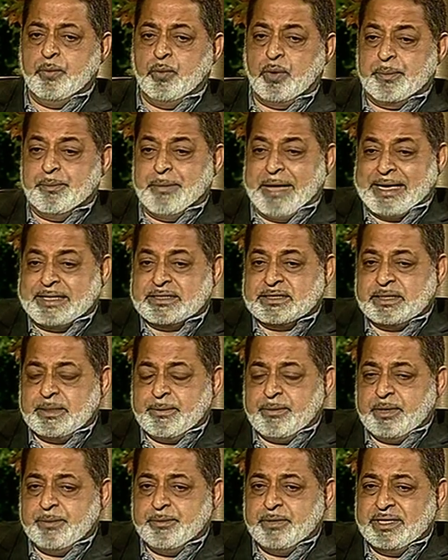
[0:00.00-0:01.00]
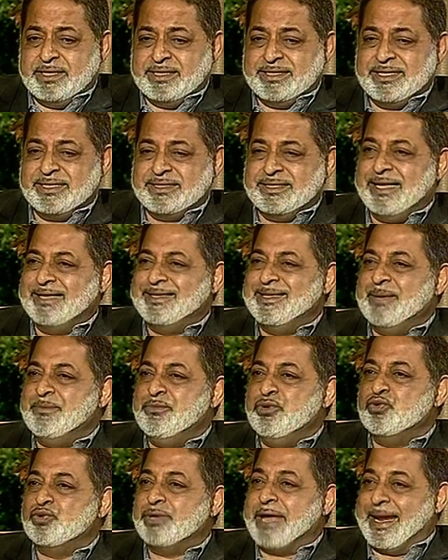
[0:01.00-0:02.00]
what makes them emerge is that they
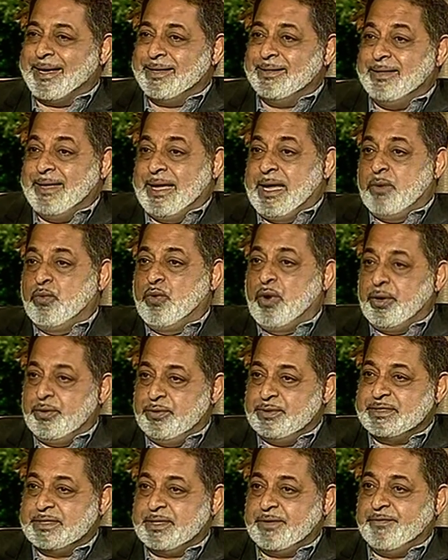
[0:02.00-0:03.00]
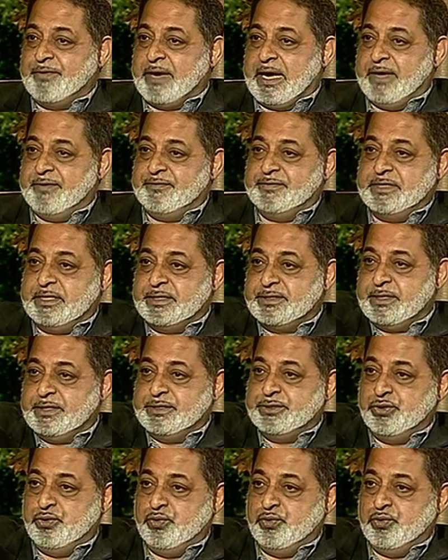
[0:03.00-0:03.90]
mutate. They want to survive just as